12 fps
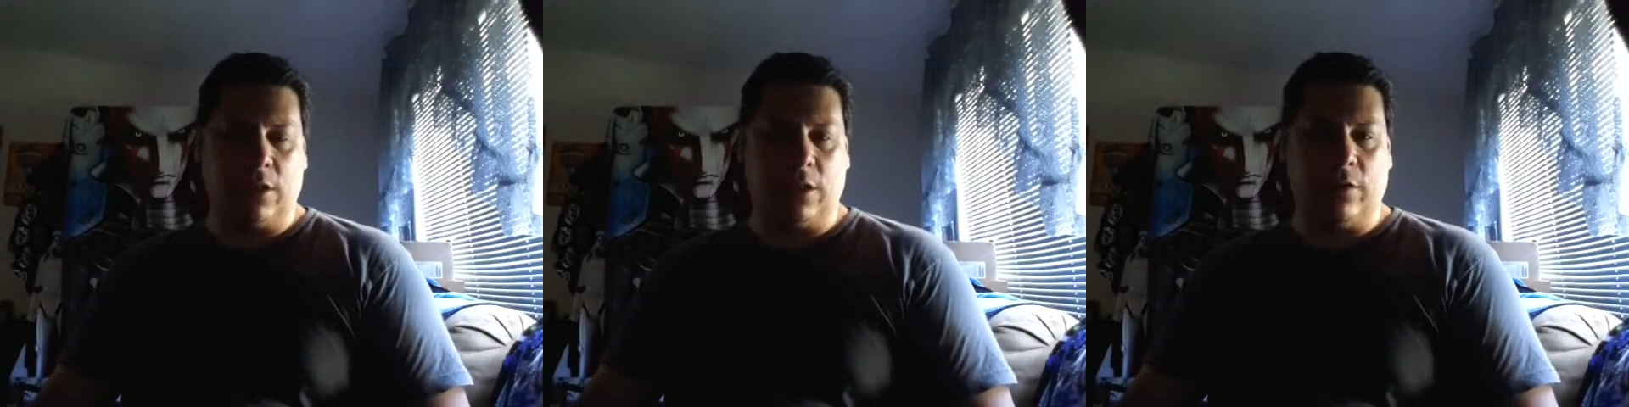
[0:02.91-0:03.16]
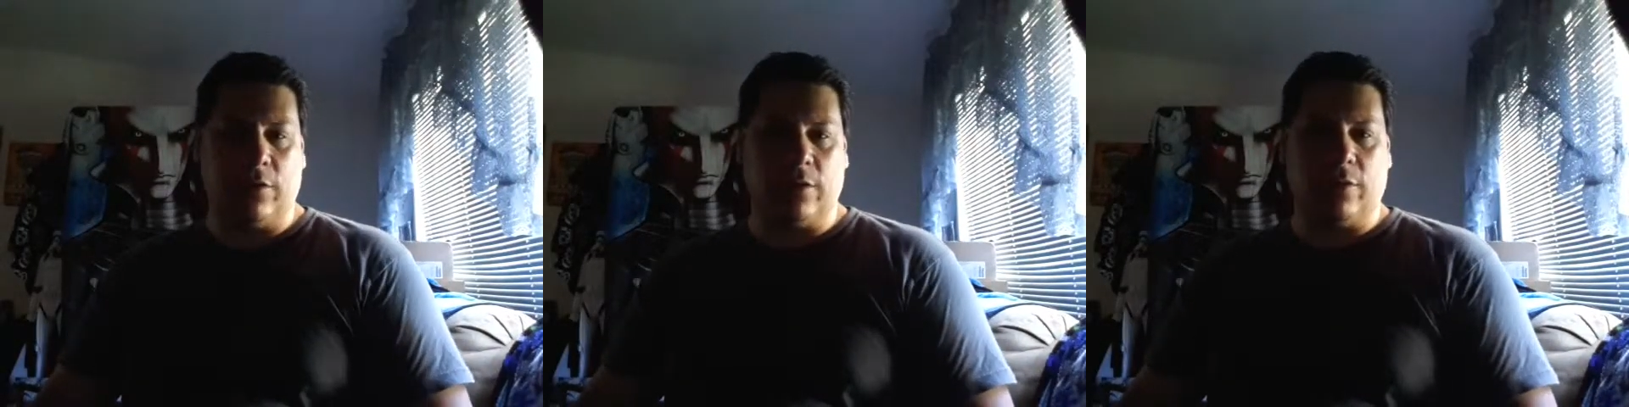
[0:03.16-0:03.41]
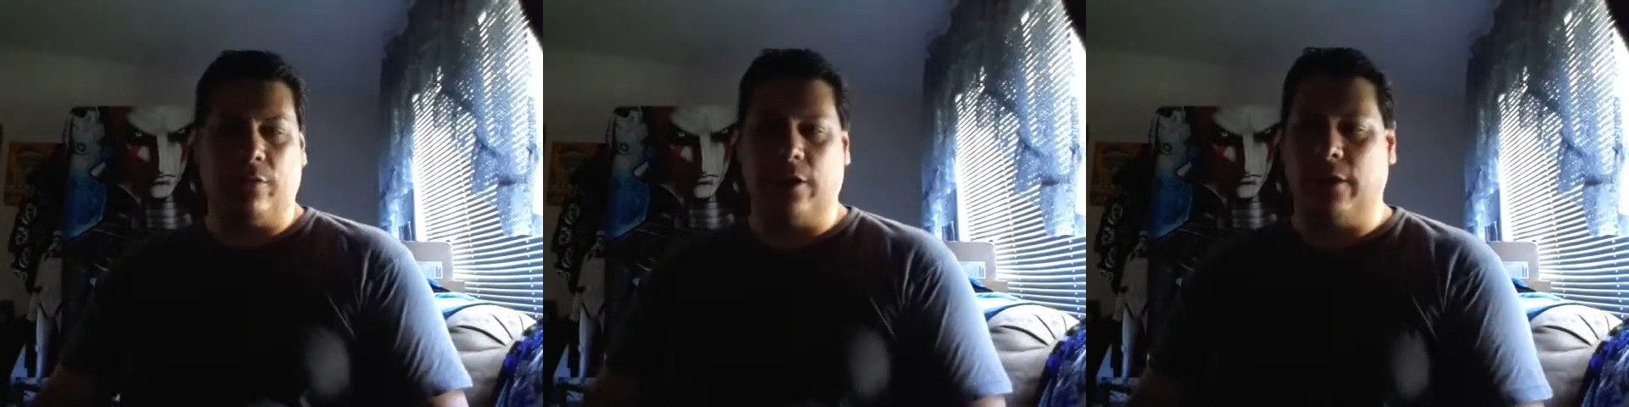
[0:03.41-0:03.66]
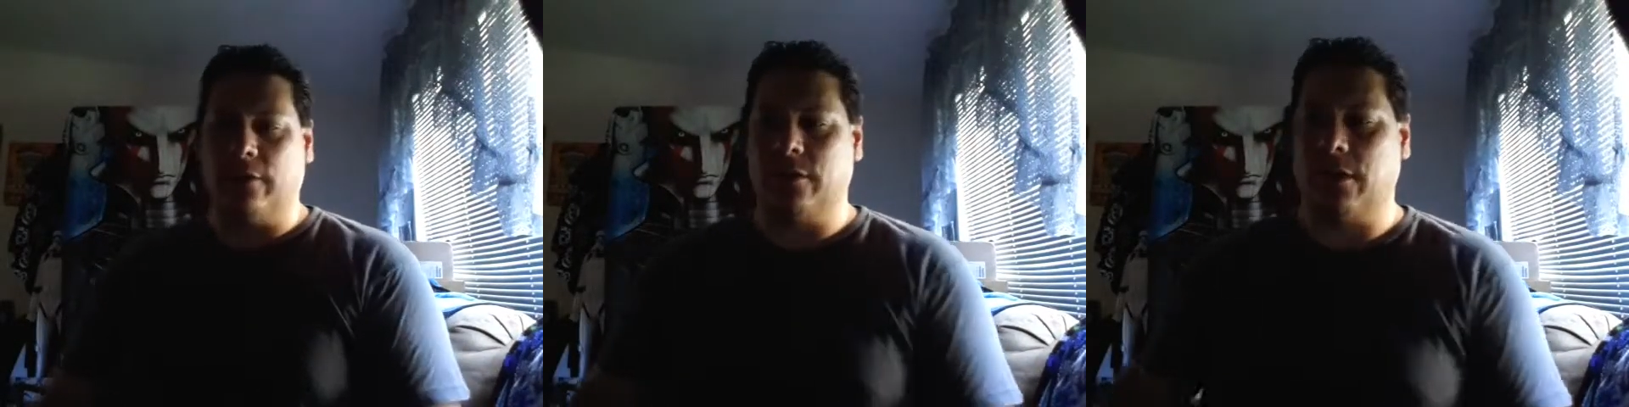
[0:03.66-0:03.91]
a series of
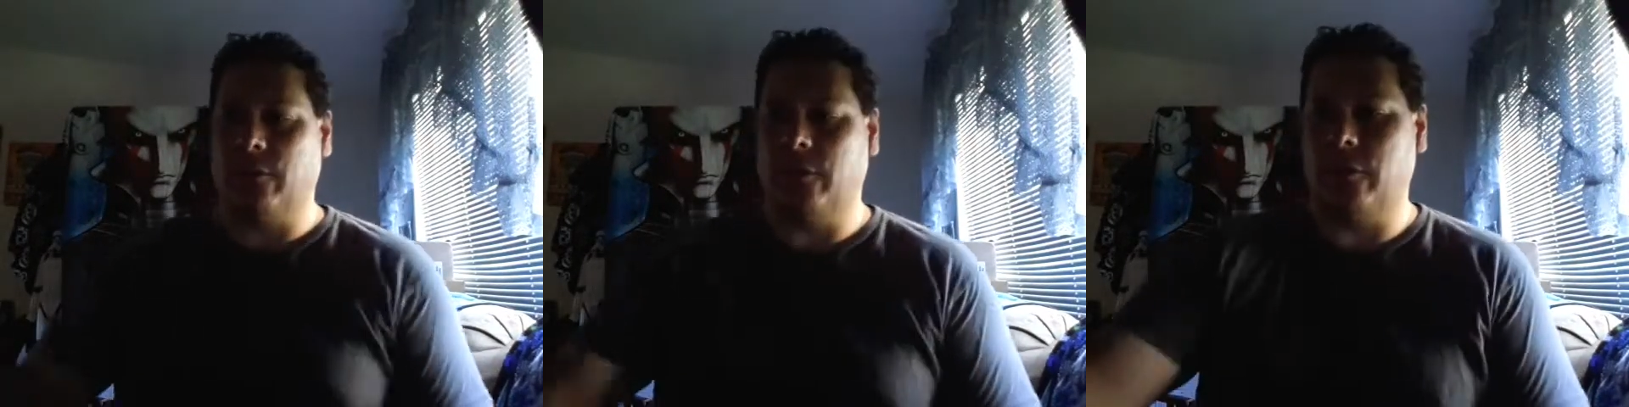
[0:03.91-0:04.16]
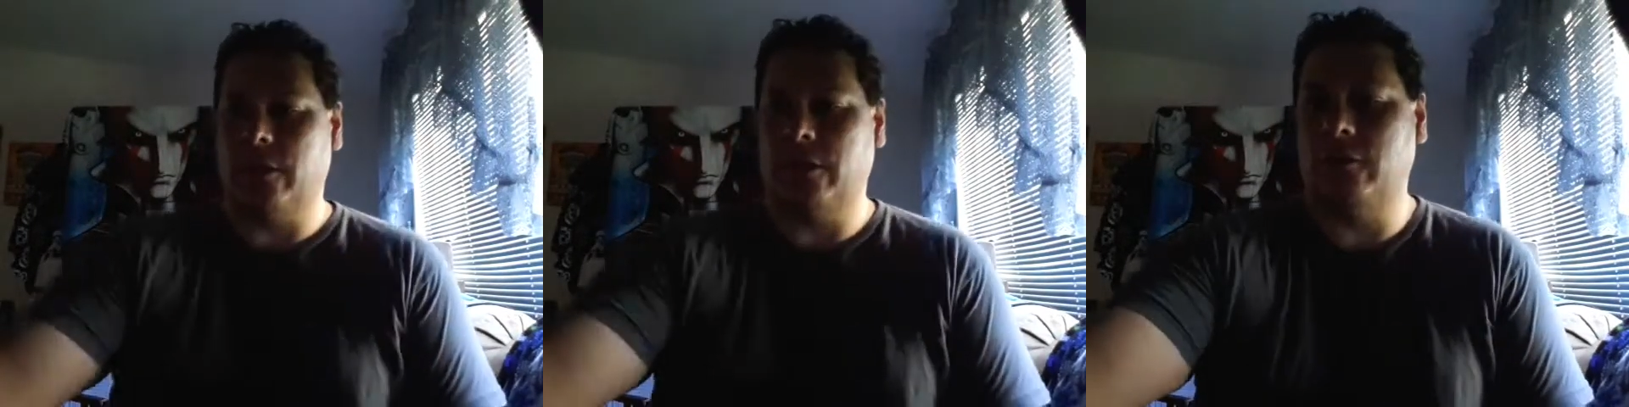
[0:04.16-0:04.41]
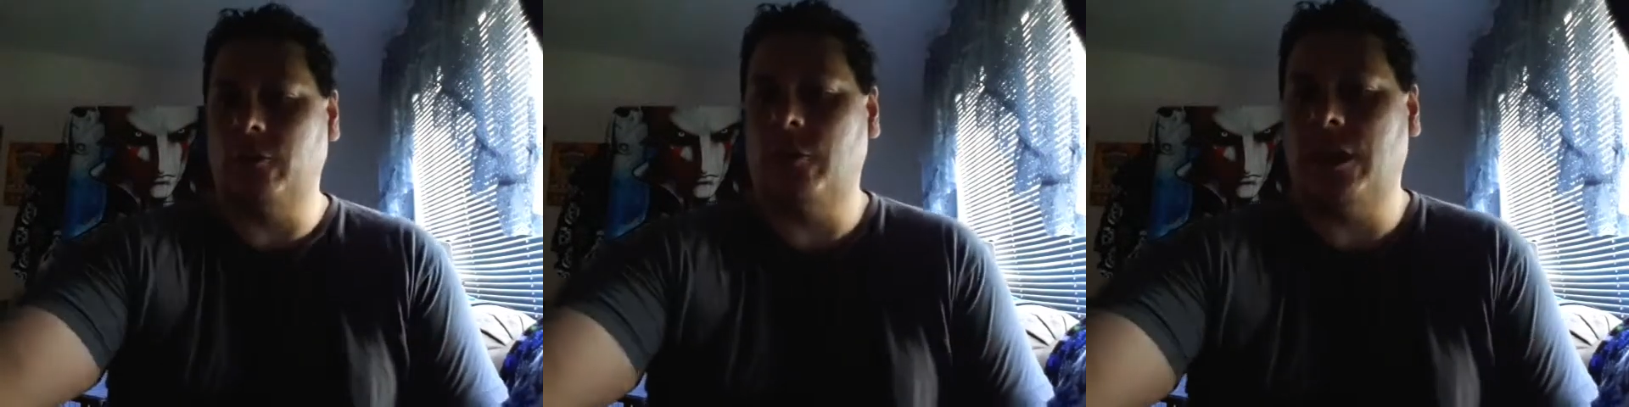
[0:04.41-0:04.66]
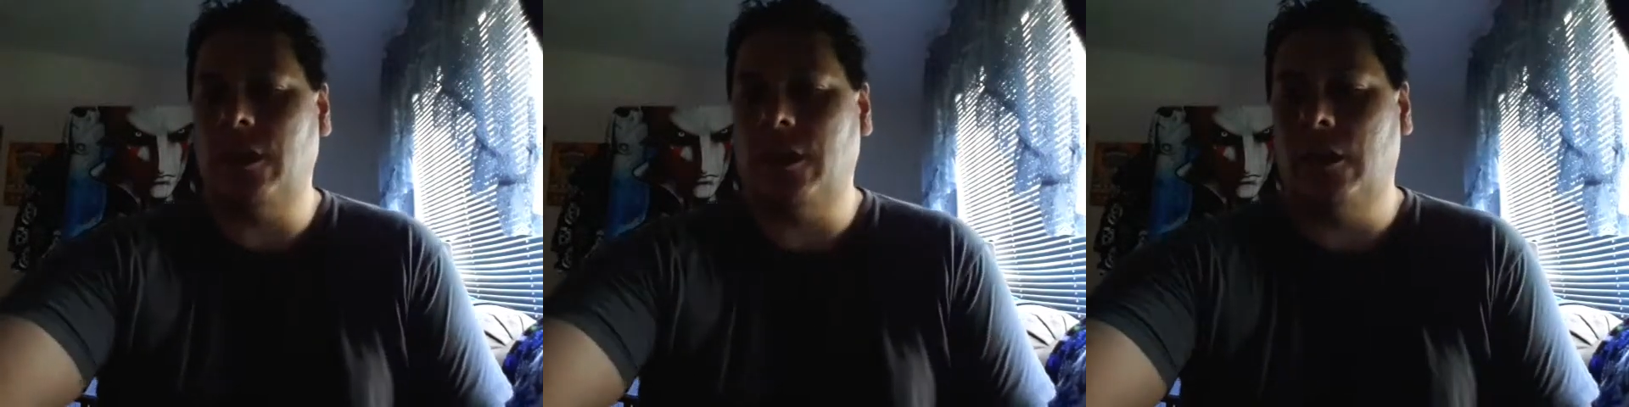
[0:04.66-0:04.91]
videos I'm going to
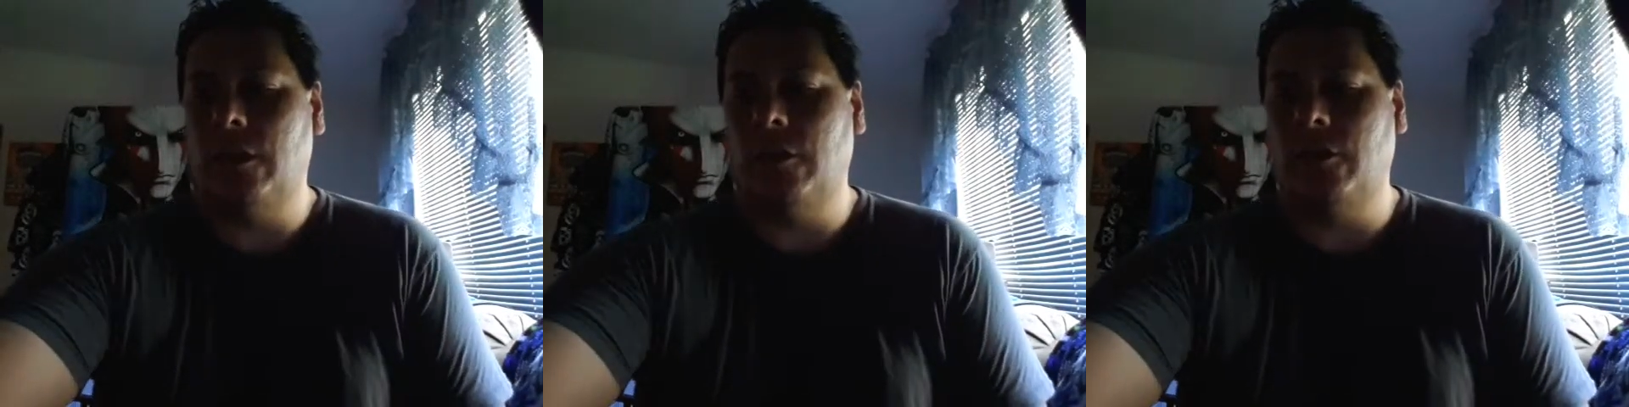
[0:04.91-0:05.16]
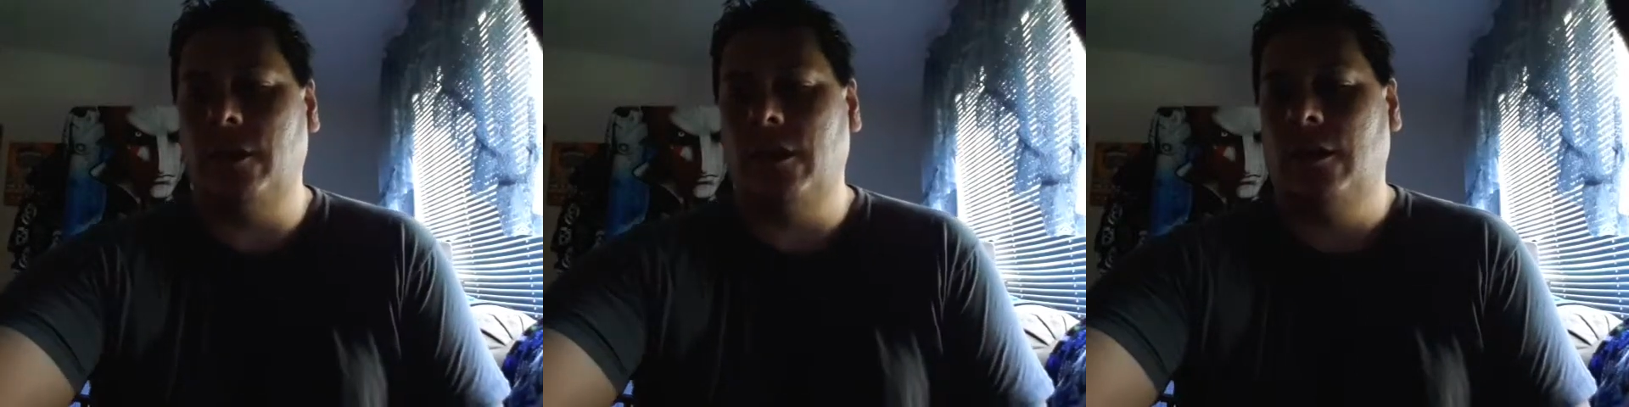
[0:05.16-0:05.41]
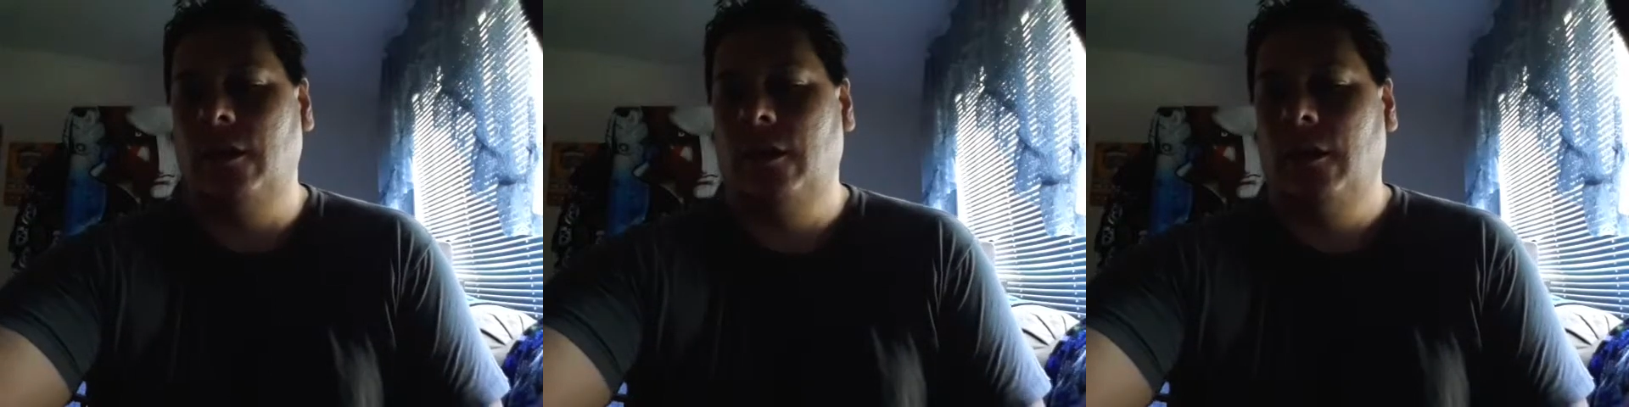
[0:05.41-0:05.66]
be doing.